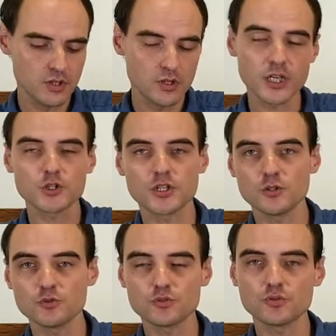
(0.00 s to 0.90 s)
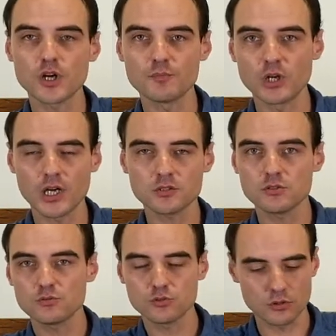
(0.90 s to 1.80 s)
Like she used to come a lot
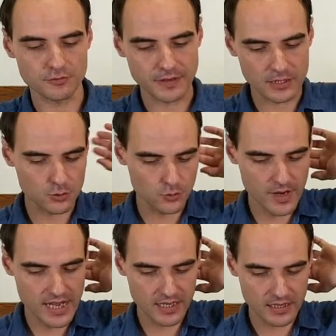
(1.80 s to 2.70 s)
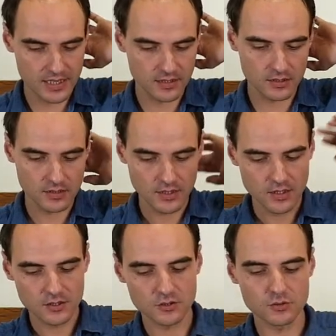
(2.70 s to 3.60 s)
to our factory and
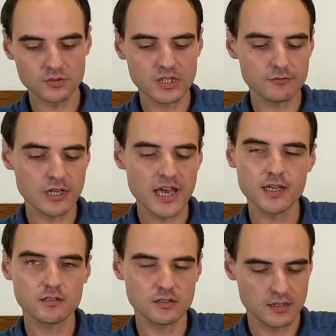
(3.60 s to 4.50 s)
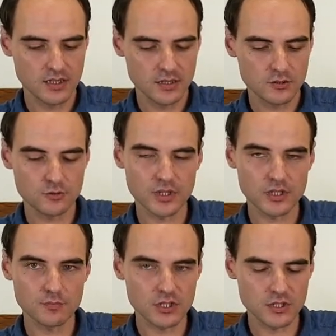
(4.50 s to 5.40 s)
you know, give a hand during the
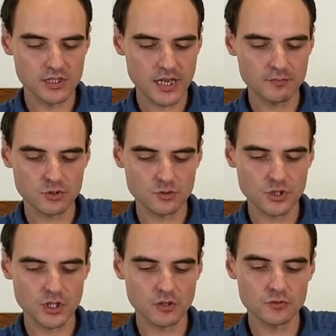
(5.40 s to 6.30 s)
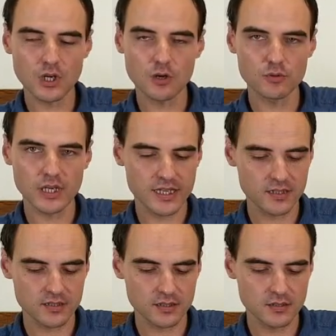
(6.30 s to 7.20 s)
busy time, so she knows how we like the
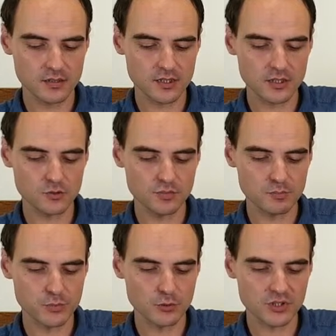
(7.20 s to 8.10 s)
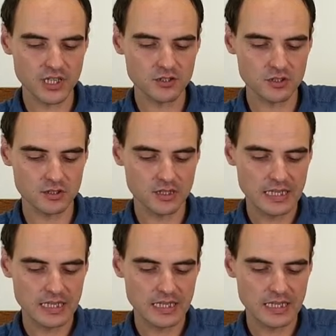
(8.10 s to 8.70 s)
tea to be processed.